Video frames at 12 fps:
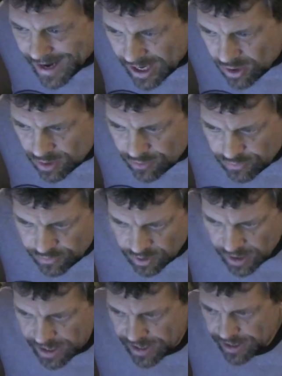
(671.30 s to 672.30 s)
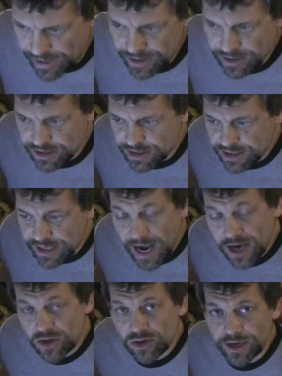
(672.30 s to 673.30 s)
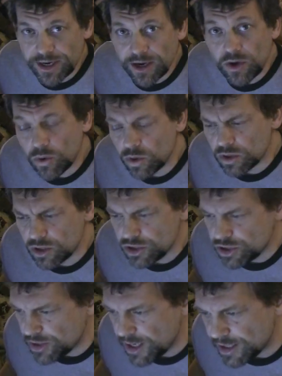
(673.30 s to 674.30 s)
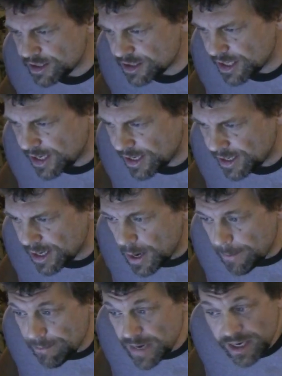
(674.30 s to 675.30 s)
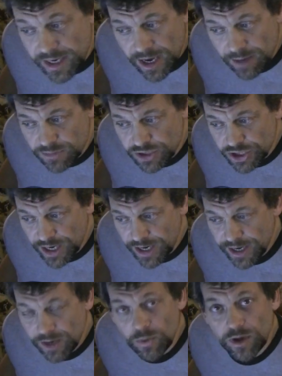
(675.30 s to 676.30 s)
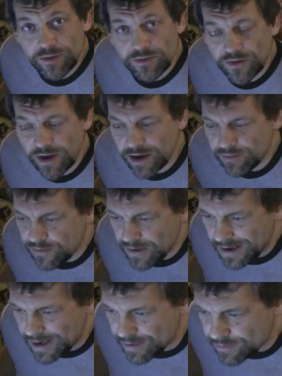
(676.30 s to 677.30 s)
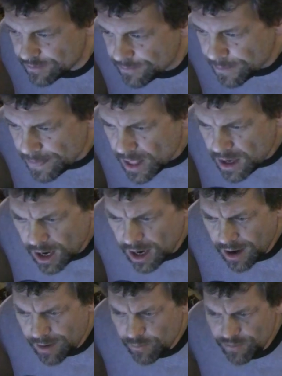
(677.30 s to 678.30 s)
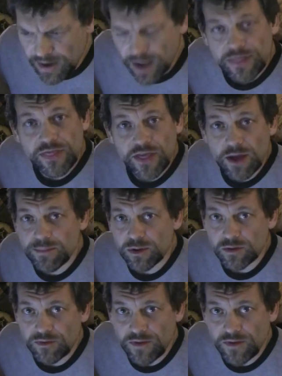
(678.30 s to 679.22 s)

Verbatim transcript: Aaron Flay, Zachary, or should I say Mini MJ 155. Um, we've got Thumper